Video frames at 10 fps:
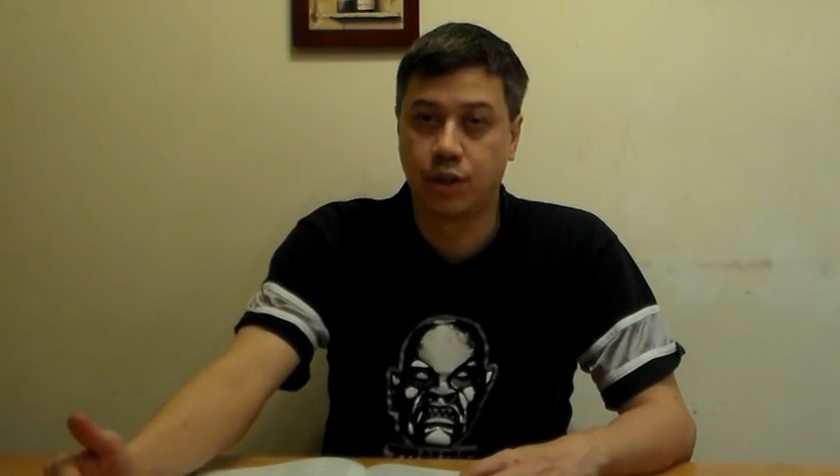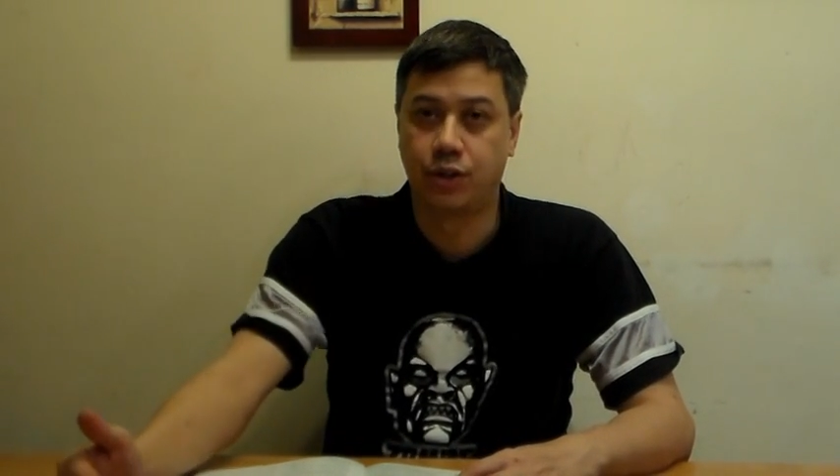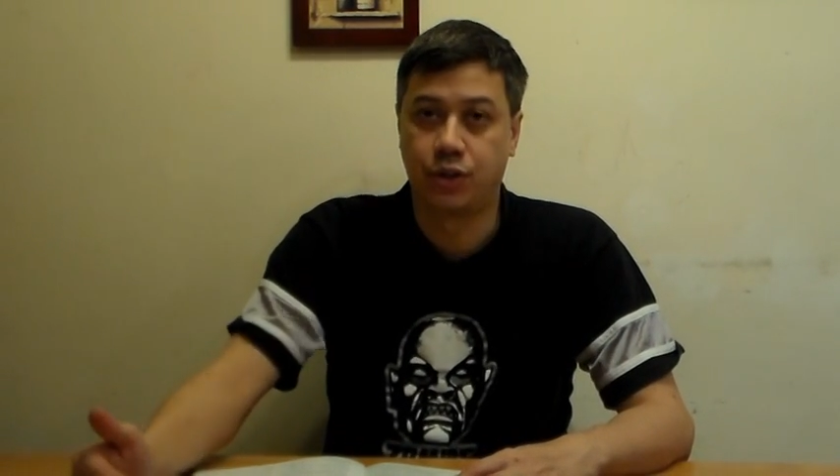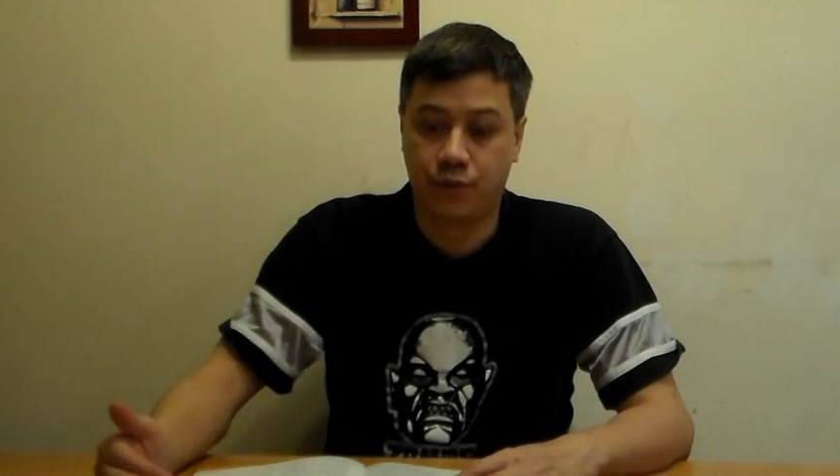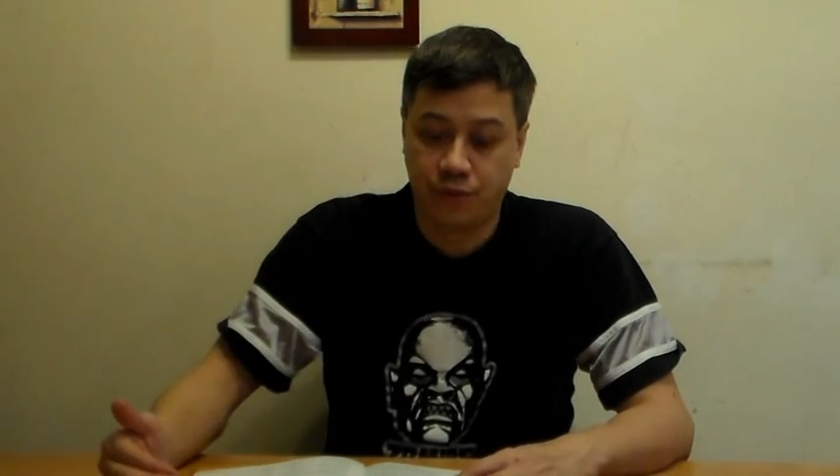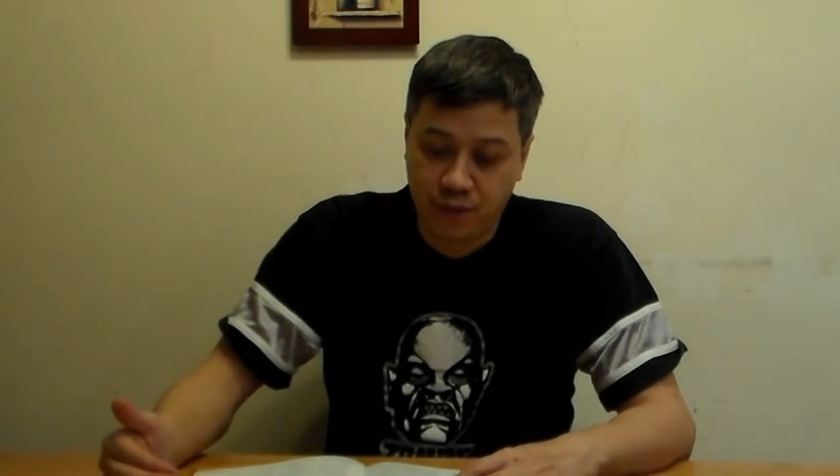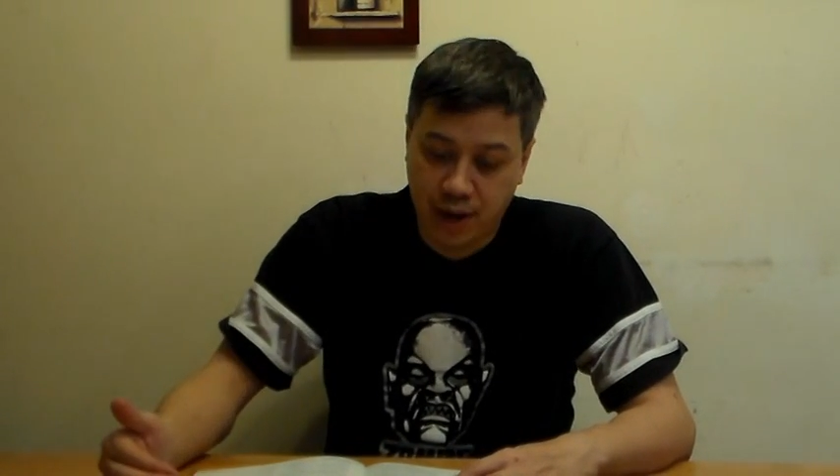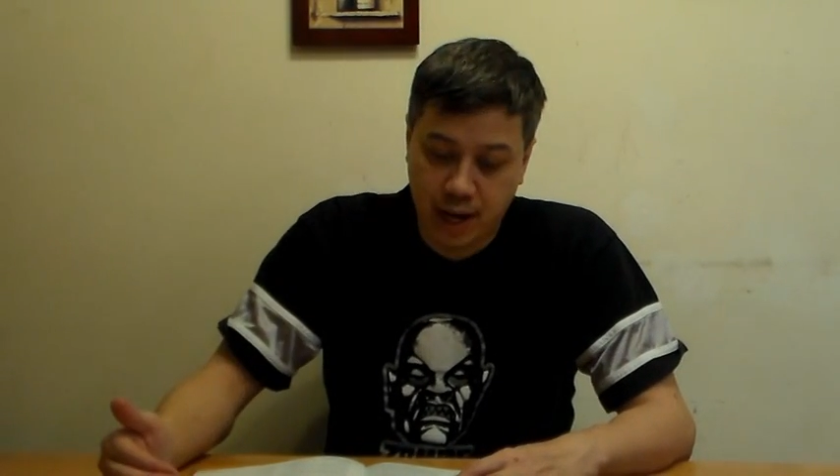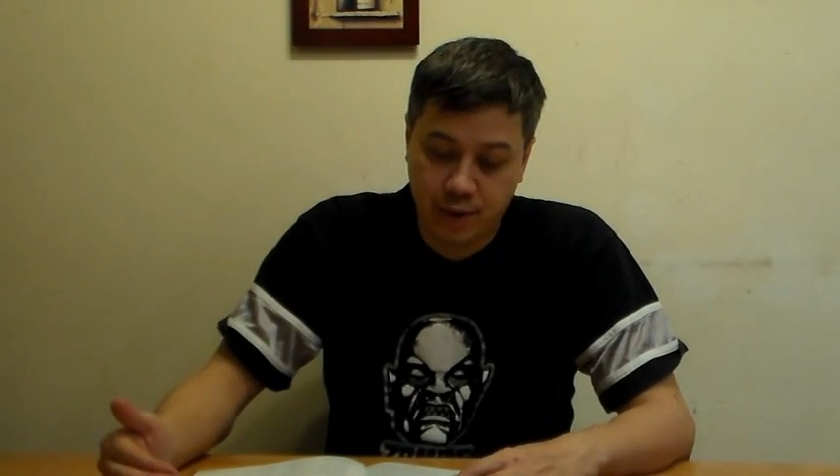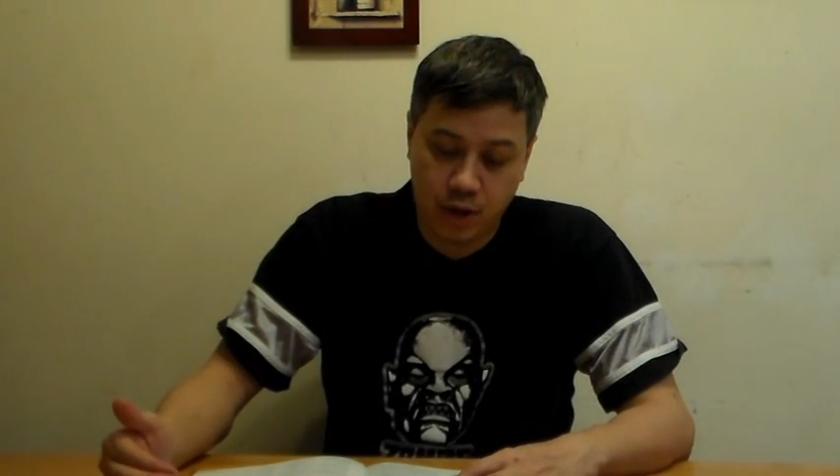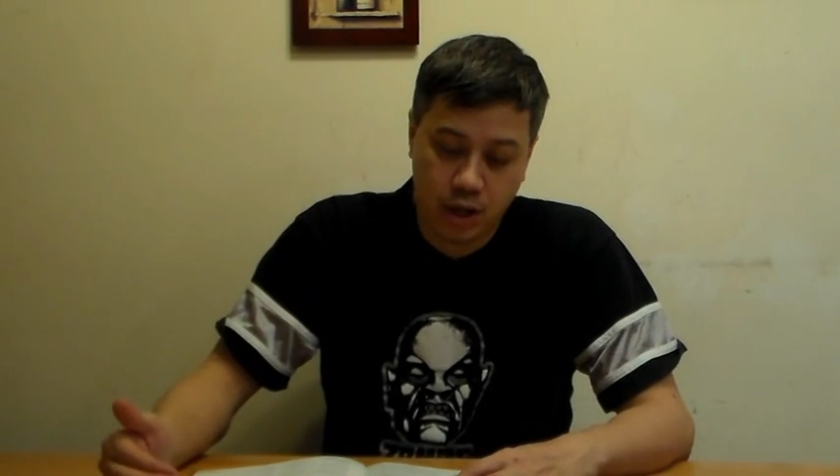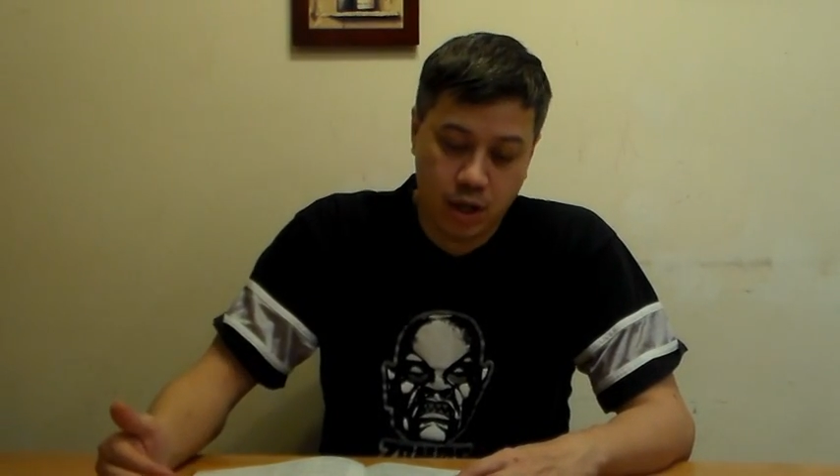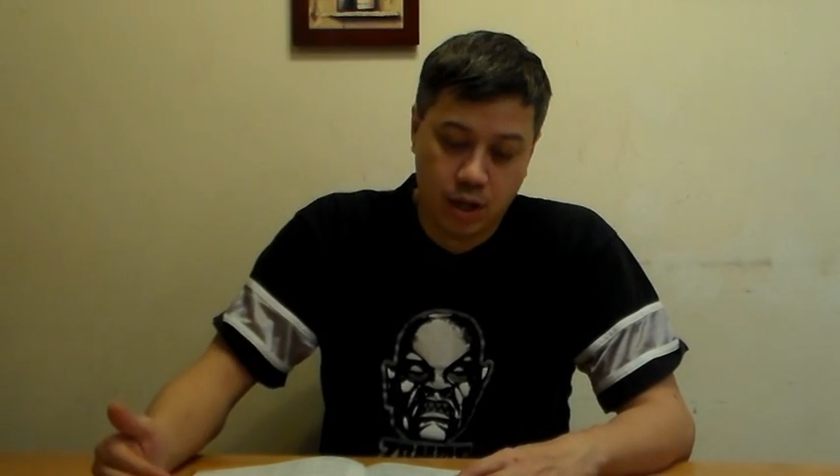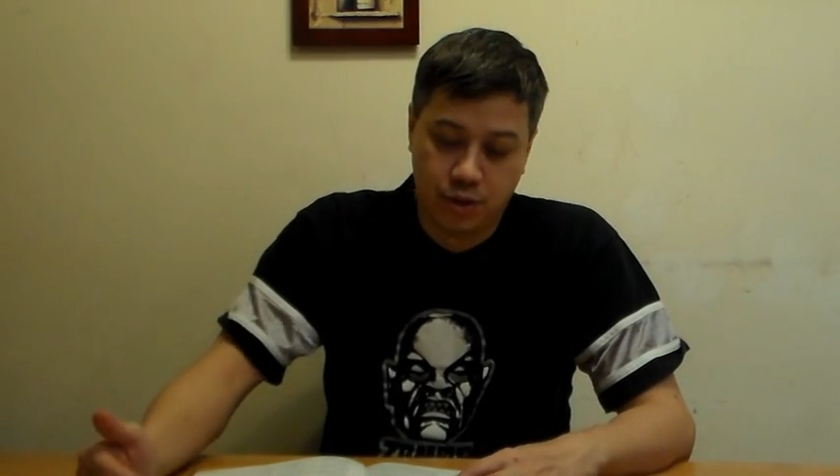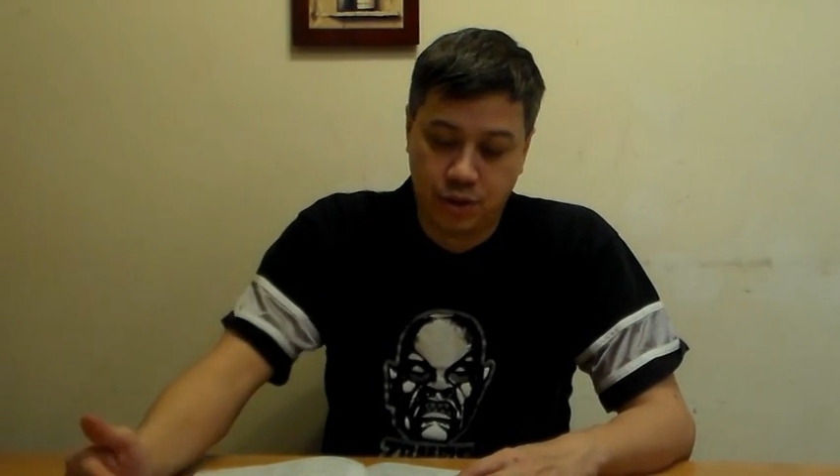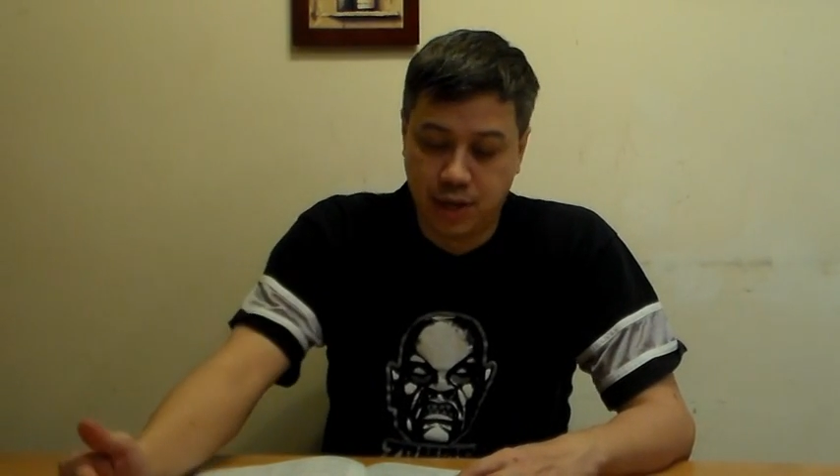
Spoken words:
On turn 5, the